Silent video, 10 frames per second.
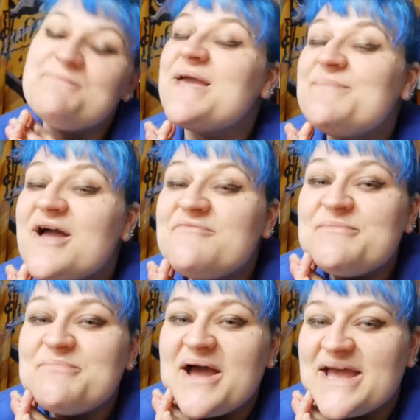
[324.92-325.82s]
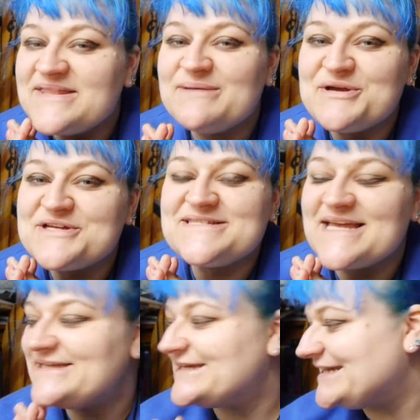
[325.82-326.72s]
maybe I've been buying their books
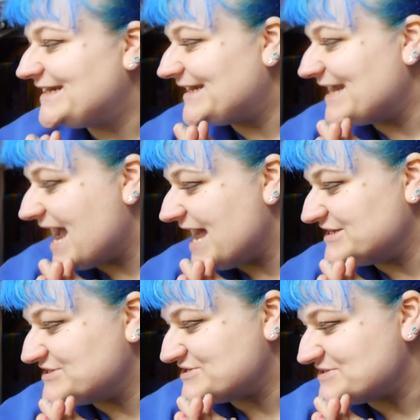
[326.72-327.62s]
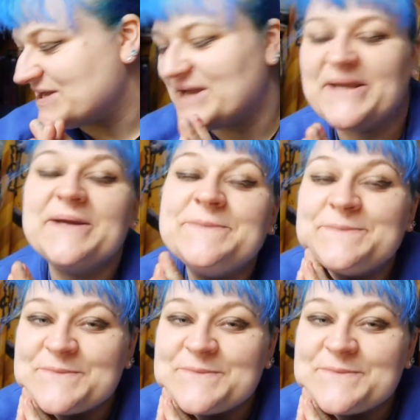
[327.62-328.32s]
lately and just like